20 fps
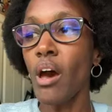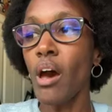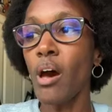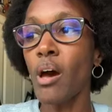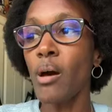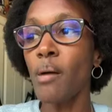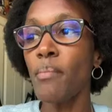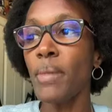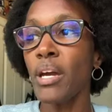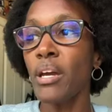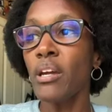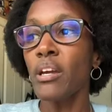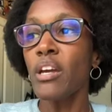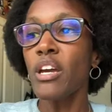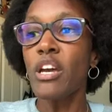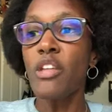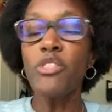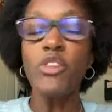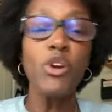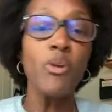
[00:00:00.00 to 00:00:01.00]

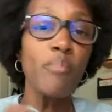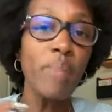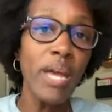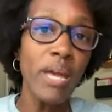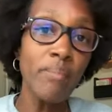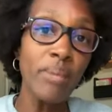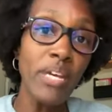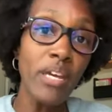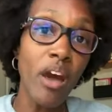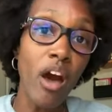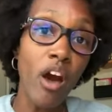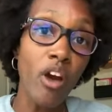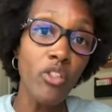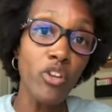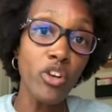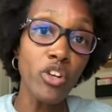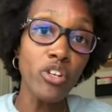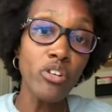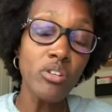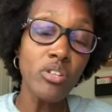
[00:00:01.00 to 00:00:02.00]
There may be
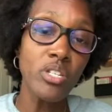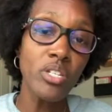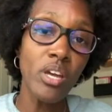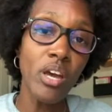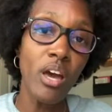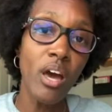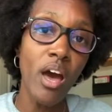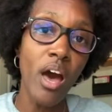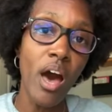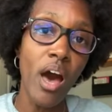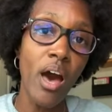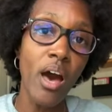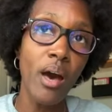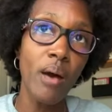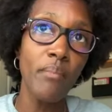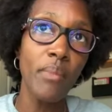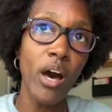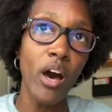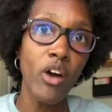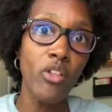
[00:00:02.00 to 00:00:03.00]

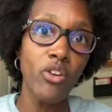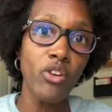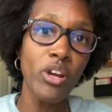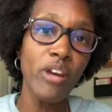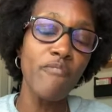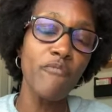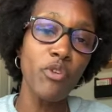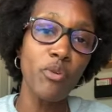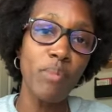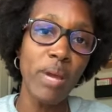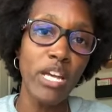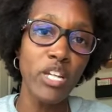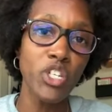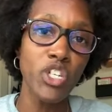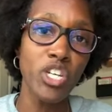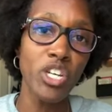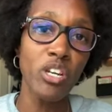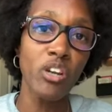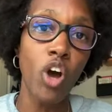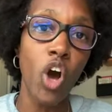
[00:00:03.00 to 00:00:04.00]
other
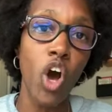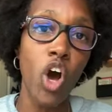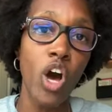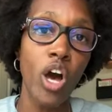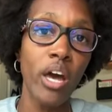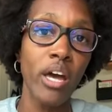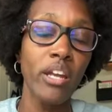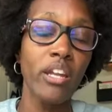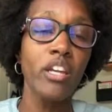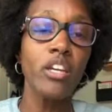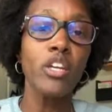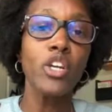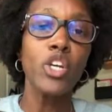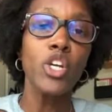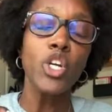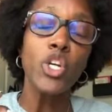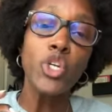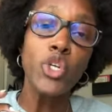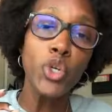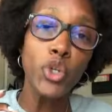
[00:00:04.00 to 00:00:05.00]
information on
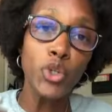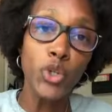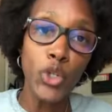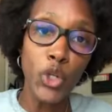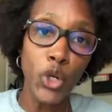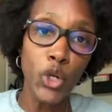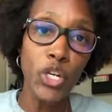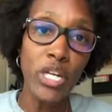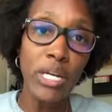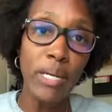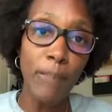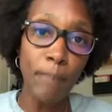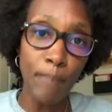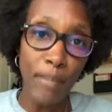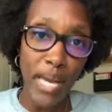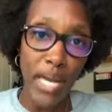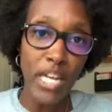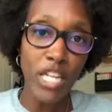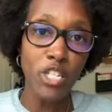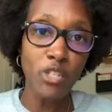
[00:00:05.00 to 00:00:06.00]
your learning
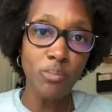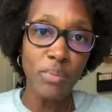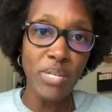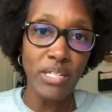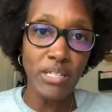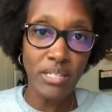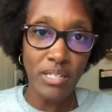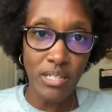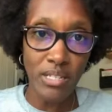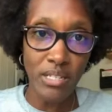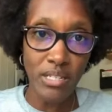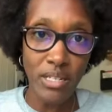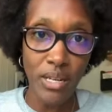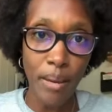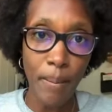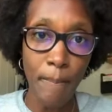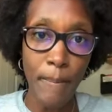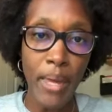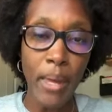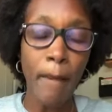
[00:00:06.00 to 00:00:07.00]
management
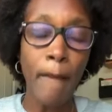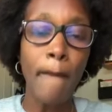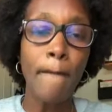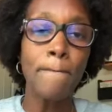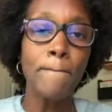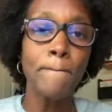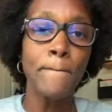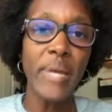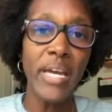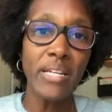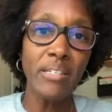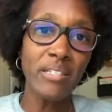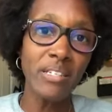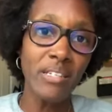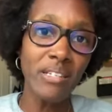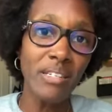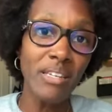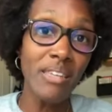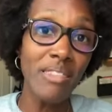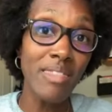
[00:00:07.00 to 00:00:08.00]
system.
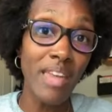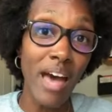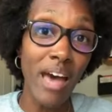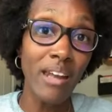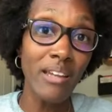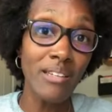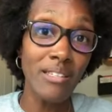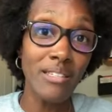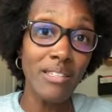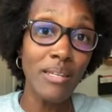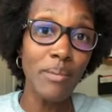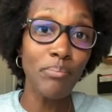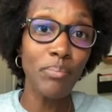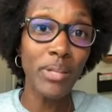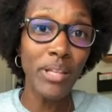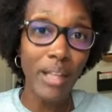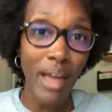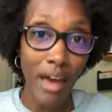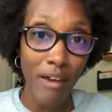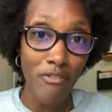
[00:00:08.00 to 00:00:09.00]
Basically, that is the
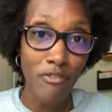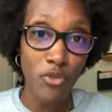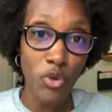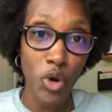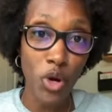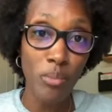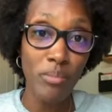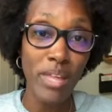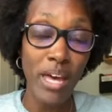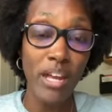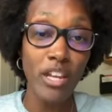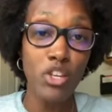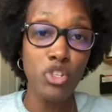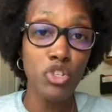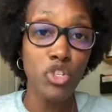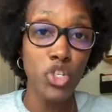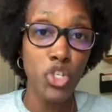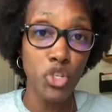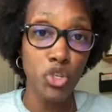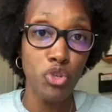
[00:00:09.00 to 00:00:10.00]
platform that
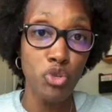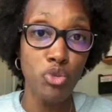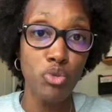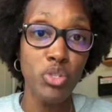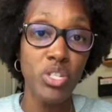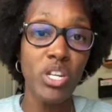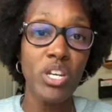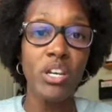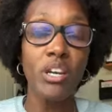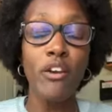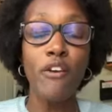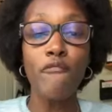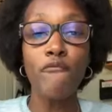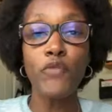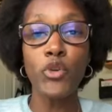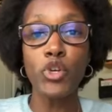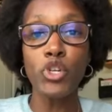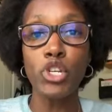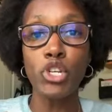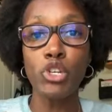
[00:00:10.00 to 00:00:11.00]
is used
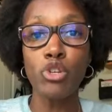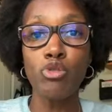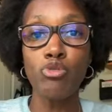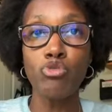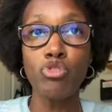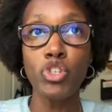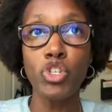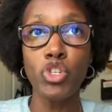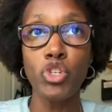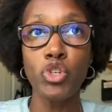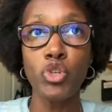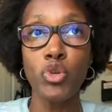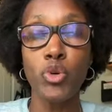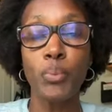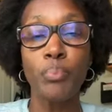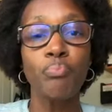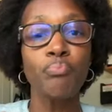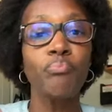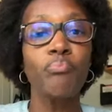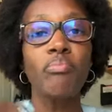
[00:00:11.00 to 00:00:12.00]
for you
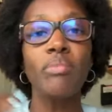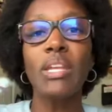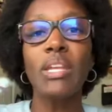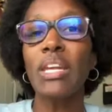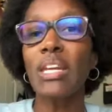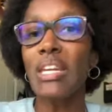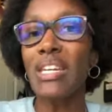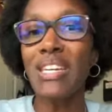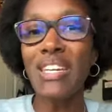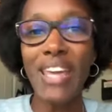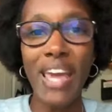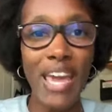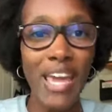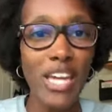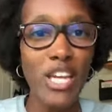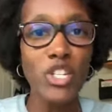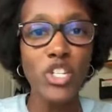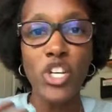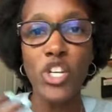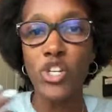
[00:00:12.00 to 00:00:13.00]
to
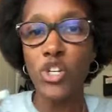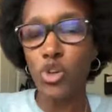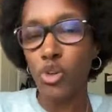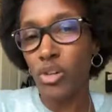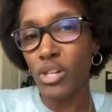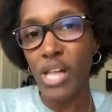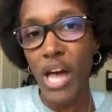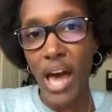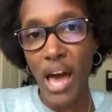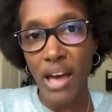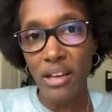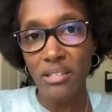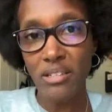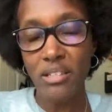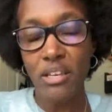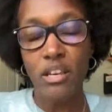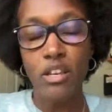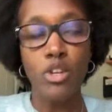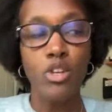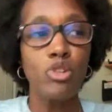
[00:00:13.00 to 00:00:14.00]
engage in your
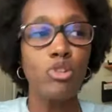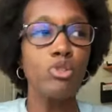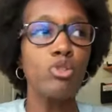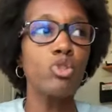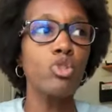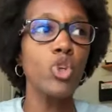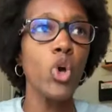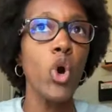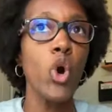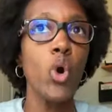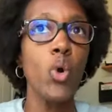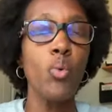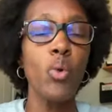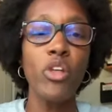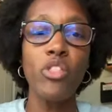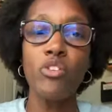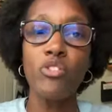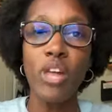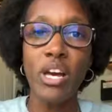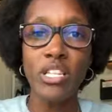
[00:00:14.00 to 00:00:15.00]
class. So
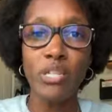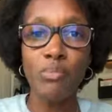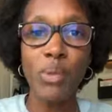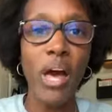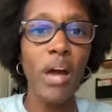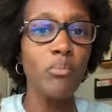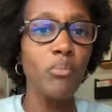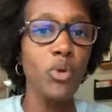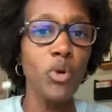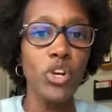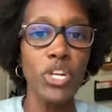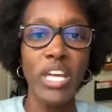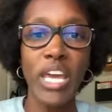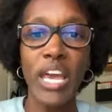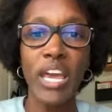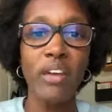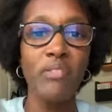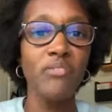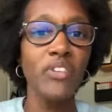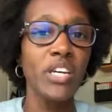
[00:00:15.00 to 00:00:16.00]
whether that's Blackboard,
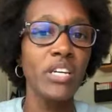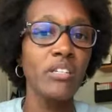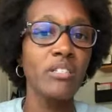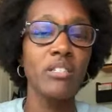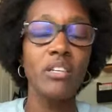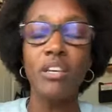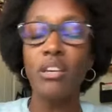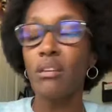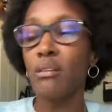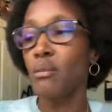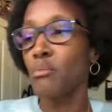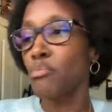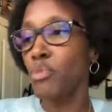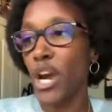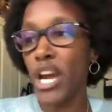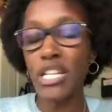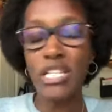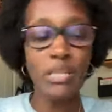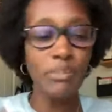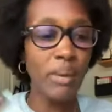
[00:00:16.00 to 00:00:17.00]
Canvas,
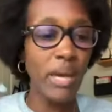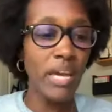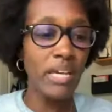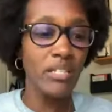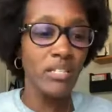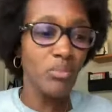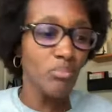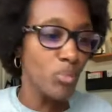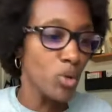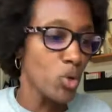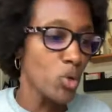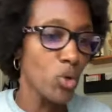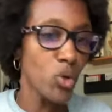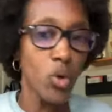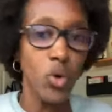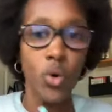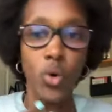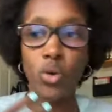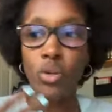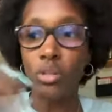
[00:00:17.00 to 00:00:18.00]
Brightspace,
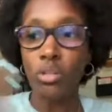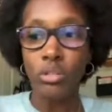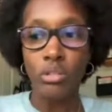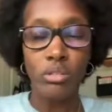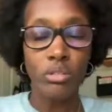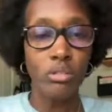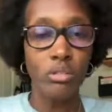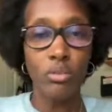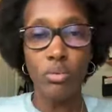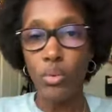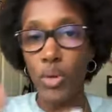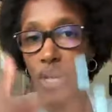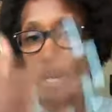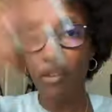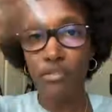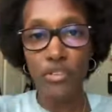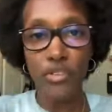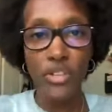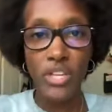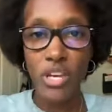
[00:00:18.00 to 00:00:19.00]
Moodle,
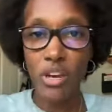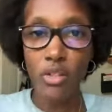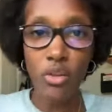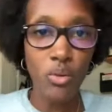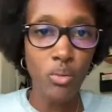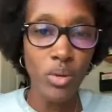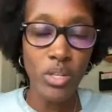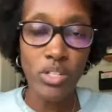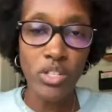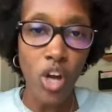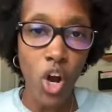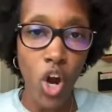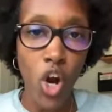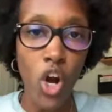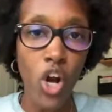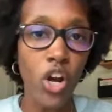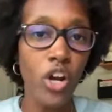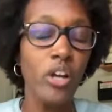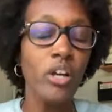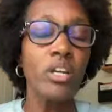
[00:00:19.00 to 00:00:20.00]
whatever the other ones
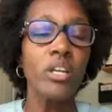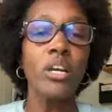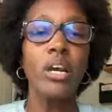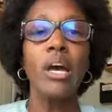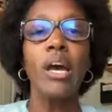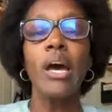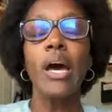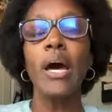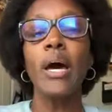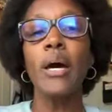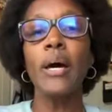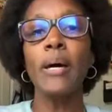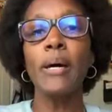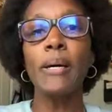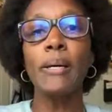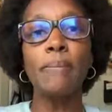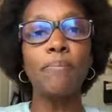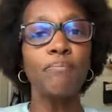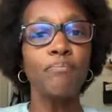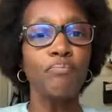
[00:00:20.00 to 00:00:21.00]
are,
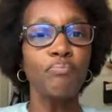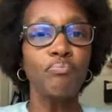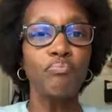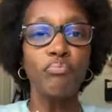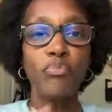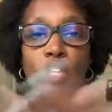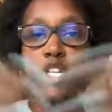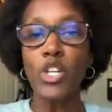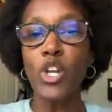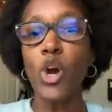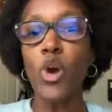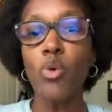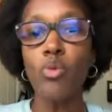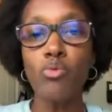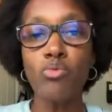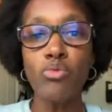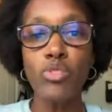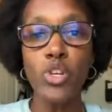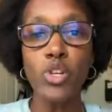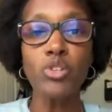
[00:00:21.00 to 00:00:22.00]

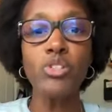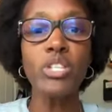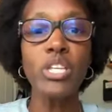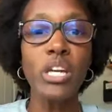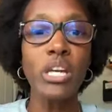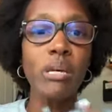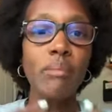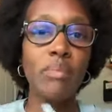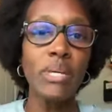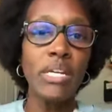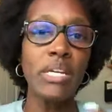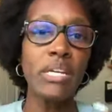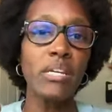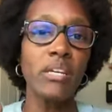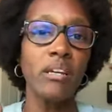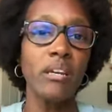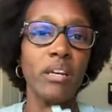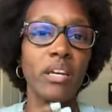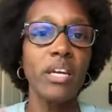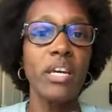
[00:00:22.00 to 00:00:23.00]
there's going to
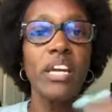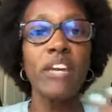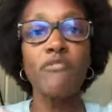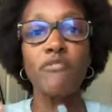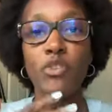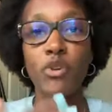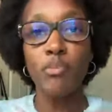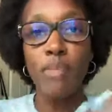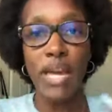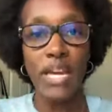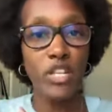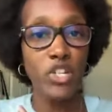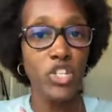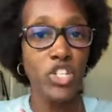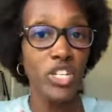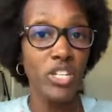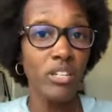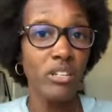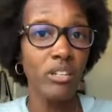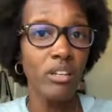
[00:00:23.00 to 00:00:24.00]
be
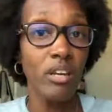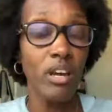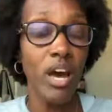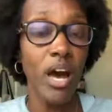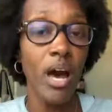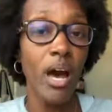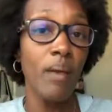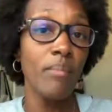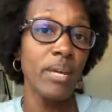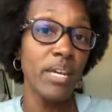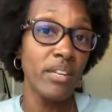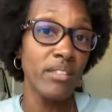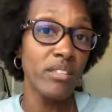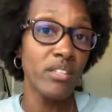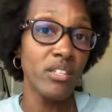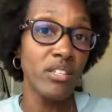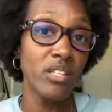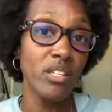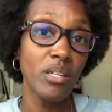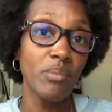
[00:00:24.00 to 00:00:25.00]
information in
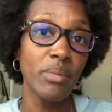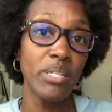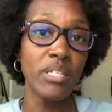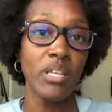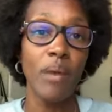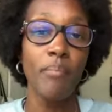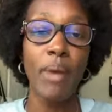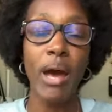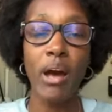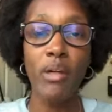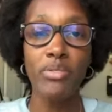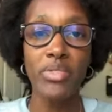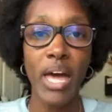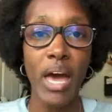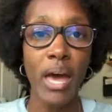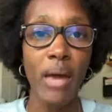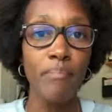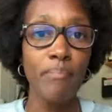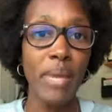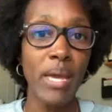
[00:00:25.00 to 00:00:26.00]
the syllabus about
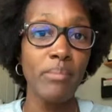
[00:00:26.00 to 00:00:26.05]
that.